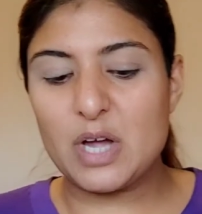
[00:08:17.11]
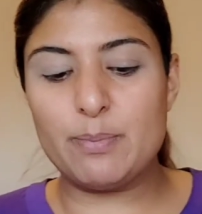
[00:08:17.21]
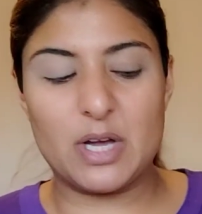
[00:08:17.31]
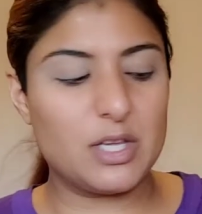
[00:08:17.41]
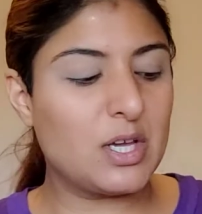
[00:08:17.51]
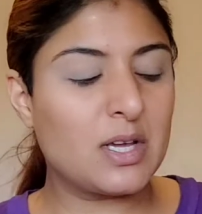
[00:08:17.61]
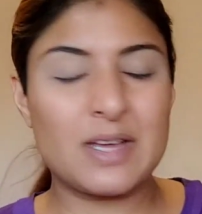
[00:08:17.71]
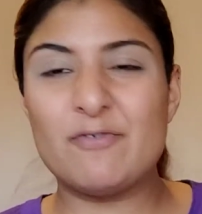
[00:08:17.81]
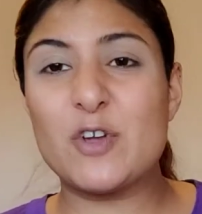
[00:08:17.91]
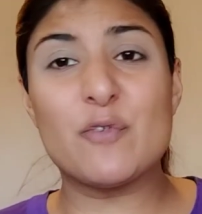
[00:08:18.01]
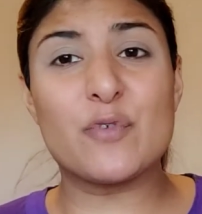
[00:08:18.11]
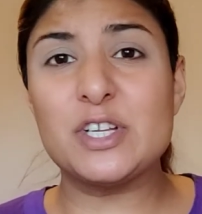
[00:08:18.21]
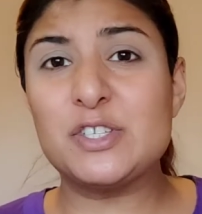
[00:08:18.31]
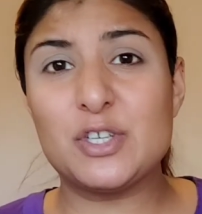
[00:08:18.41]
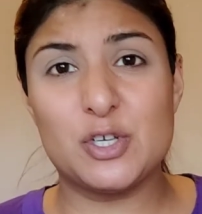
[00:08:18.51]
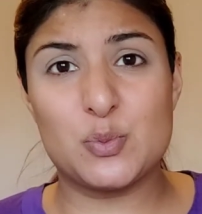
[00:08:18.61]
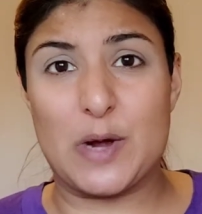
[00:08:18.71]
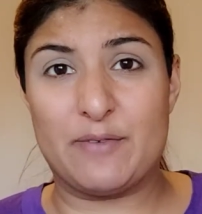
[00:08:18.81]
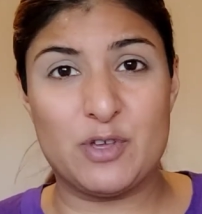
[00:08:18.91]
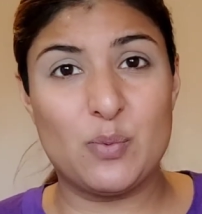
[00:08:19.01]
But you can feel free to use
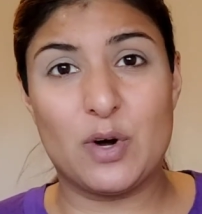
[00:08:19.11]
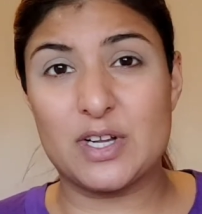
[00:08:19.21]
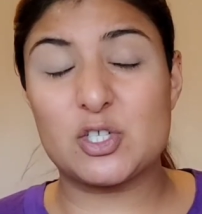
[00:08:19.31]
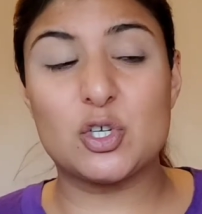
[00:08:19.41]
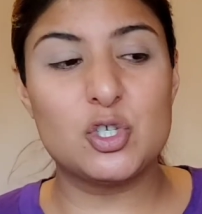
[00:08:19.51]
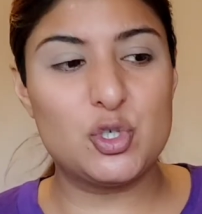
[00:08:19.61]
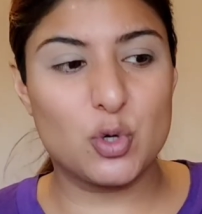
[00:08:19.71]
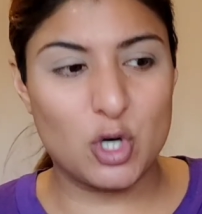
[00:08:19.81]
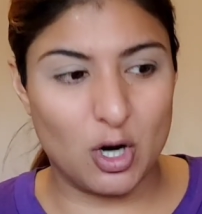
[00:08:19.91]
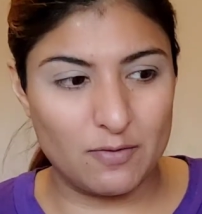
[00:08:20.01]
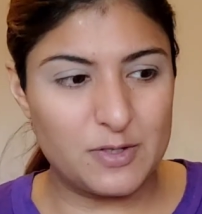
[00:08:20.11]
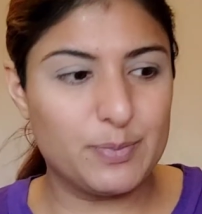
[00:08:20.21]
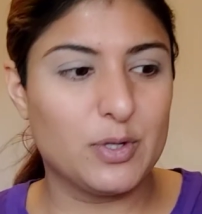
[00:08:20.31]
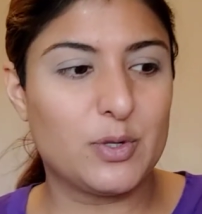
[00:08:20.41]
whatever you want as long as you're comfortable.